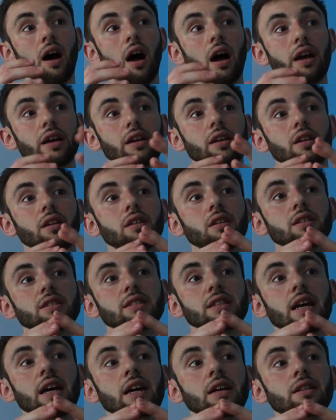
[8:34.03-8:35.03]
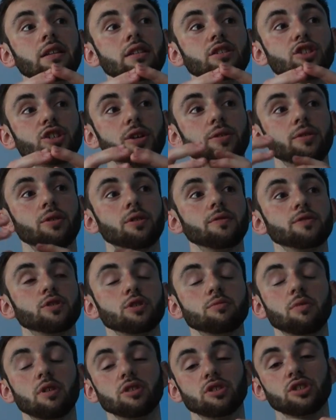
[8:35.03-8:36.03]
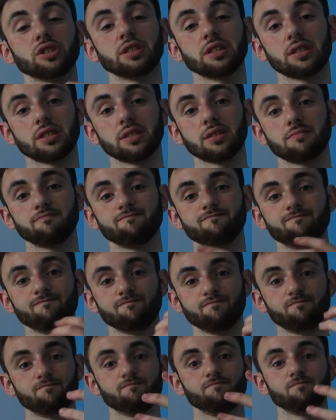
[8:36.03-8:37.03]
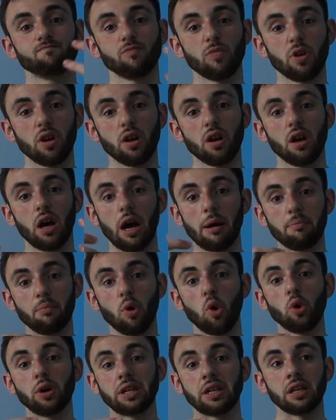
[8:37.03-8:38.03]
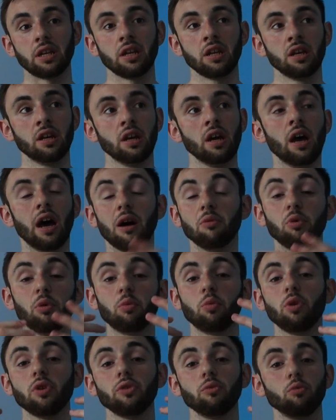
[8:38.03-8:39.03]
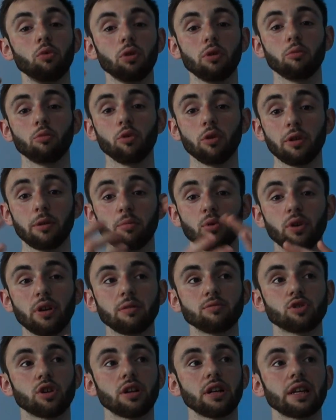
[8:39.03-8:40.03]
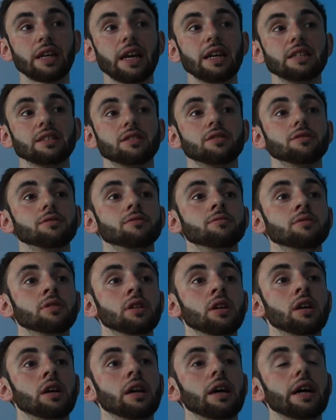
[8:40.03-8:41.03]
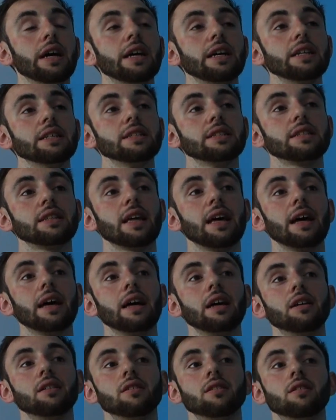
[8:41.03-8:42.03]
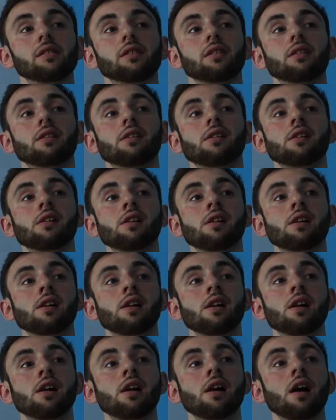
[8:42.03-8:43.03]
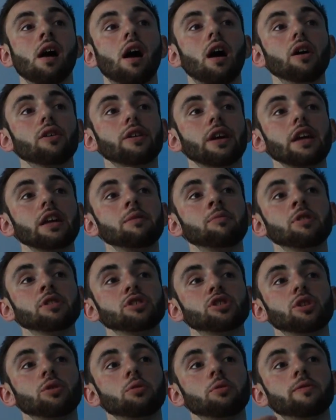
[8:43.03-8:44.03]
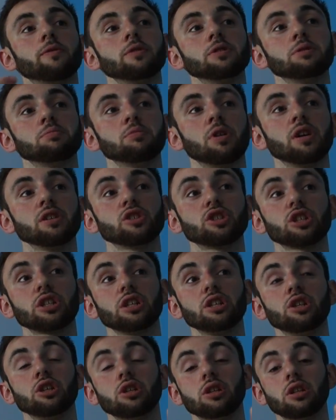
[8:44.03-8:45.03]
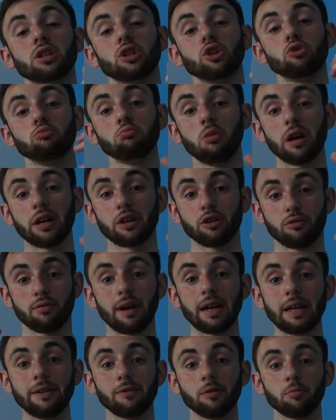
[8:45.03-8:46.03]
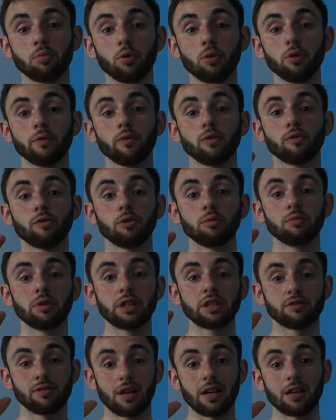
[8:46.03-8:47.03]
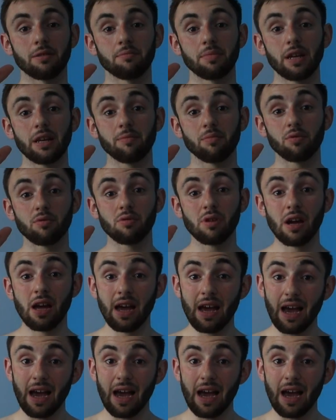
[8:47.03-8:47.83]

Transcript: I can understand that showing it off too much is a point. And what the point I'm trying to get to is that, okay, you might show off as much and you might crave approval from these random people,